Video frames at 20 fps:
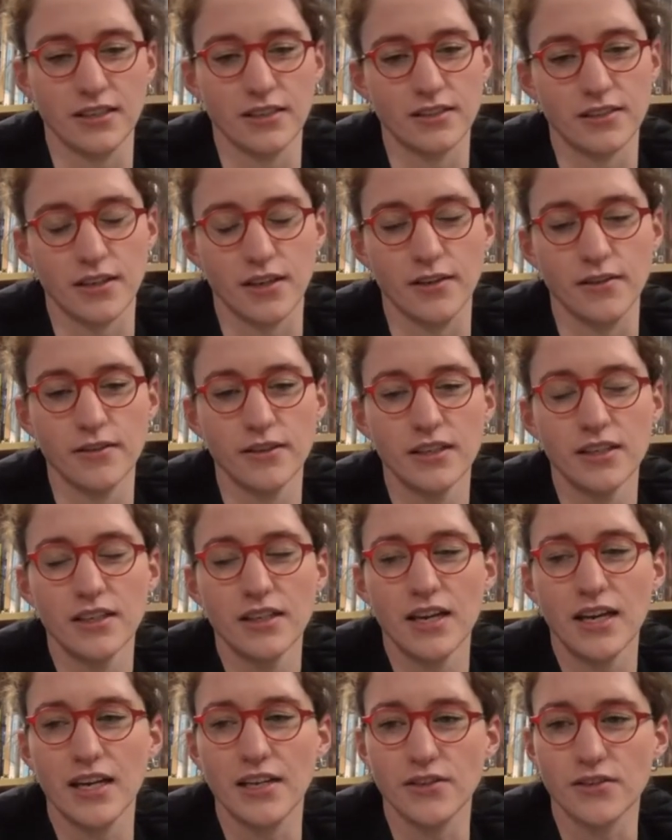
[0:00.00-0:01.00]
So
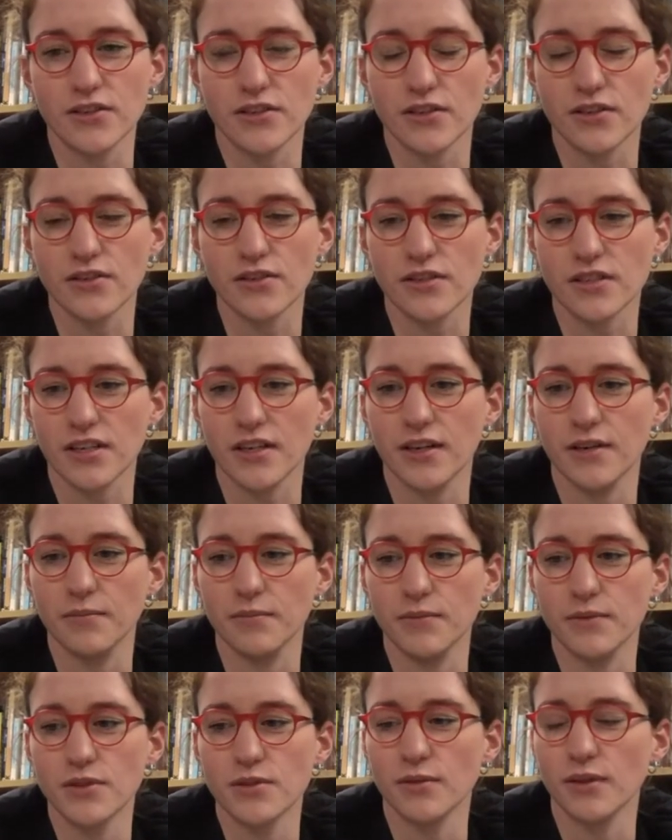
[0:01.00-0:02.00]
it's just to
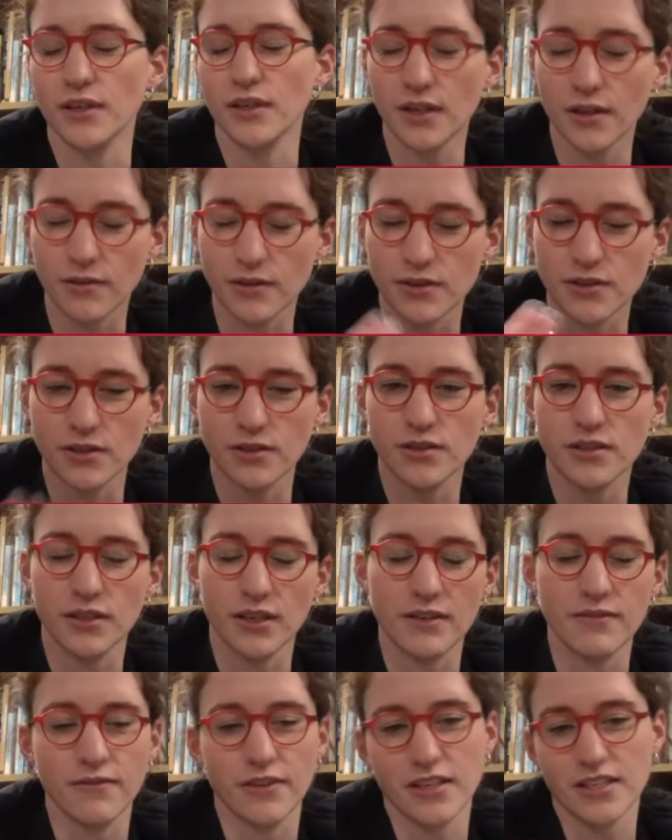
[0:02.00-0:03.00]
encourage you to
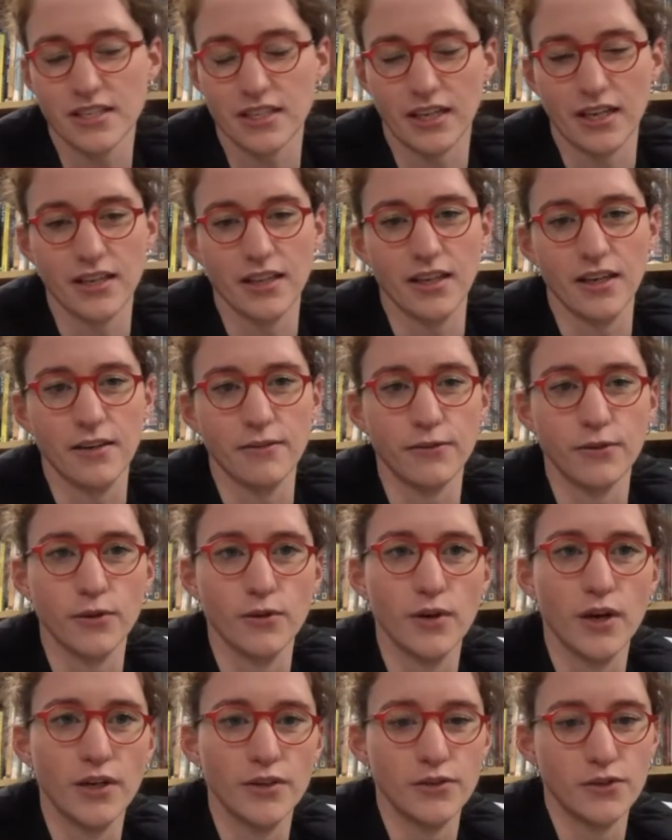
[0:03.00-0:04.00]
investigate that if
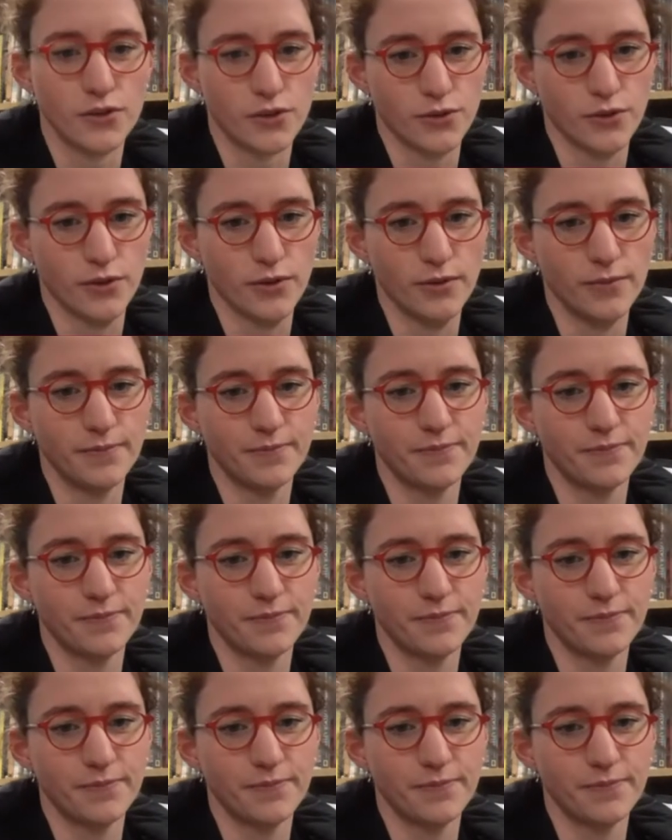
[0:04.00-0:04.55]
you're unsure.